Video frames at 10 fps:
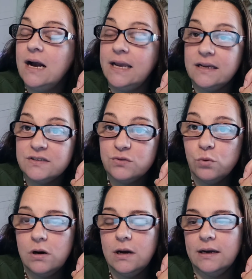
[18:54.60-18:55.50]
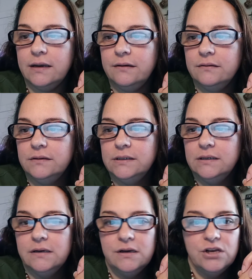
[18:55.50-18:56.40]
I asked why.
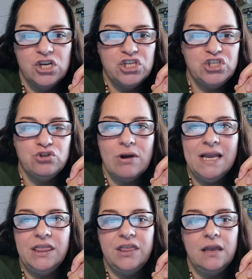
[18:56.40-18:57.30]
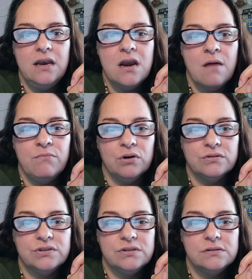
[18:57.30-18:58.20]
Strength in
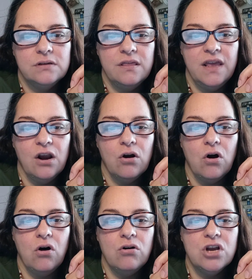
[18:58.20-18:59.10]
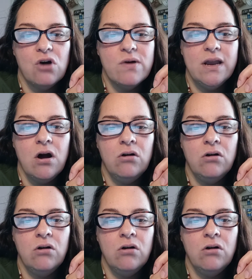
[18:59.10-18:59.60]
numbers. They are all going